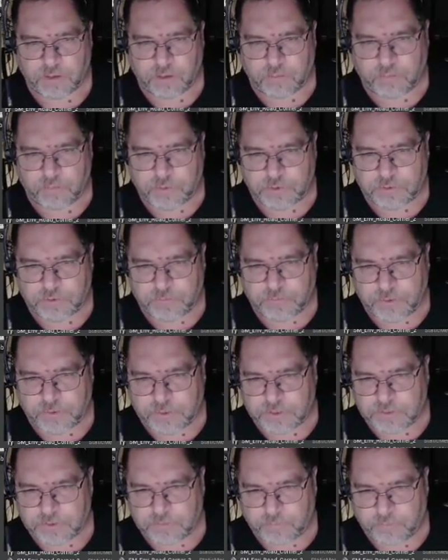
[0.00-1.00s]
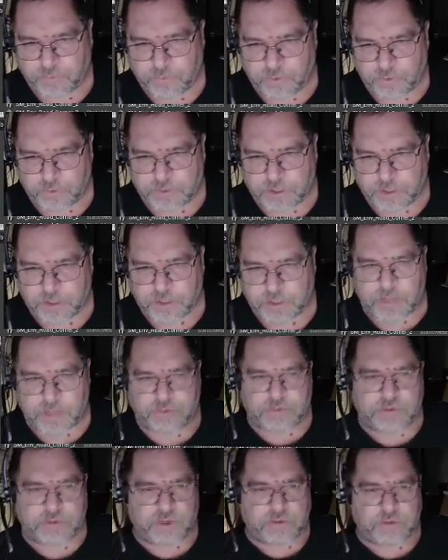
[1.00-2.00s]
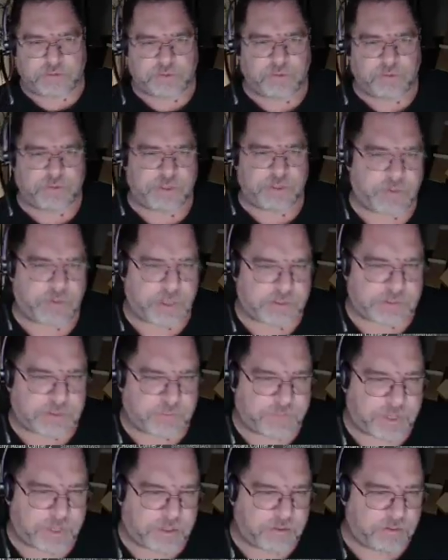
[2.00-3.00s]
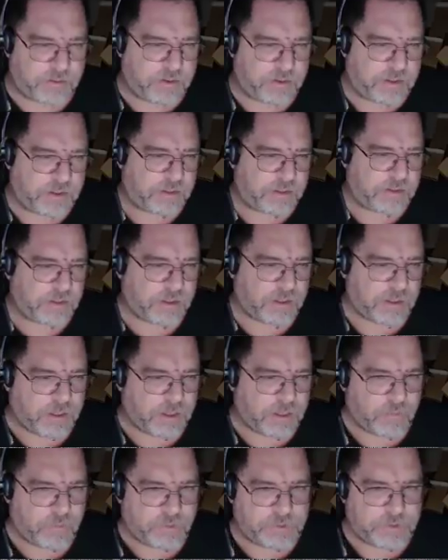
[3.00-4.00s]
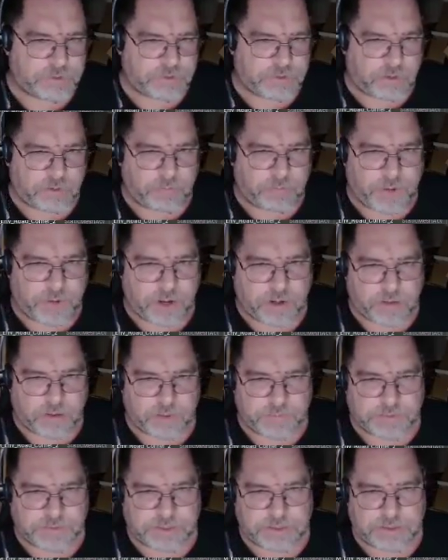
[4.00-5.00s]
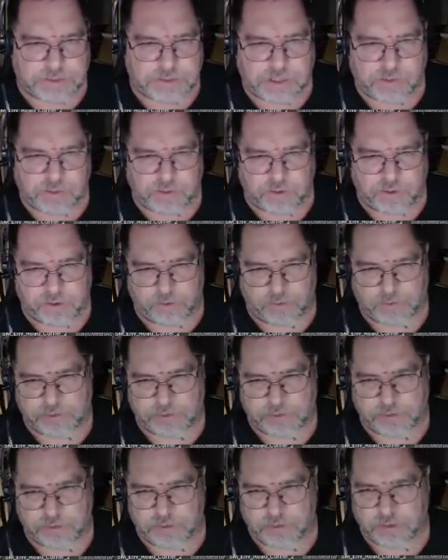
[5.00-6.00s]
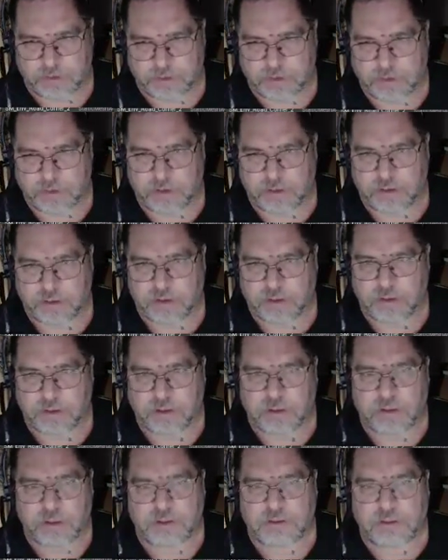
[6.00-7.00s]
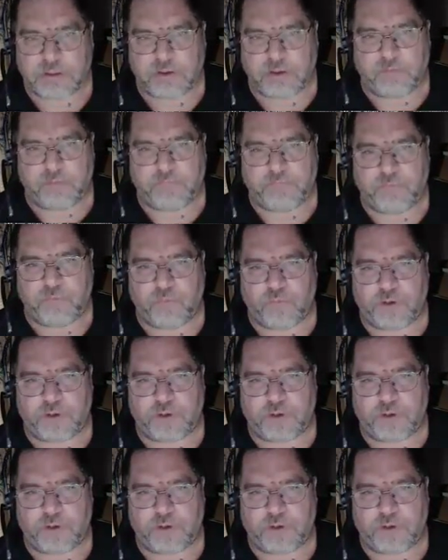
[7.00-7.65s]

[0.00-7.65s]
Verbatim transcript: Bunch of buildings with boards on it. Now there's also another asset pack you can get, which is called Apocalypse Interiors. So if you want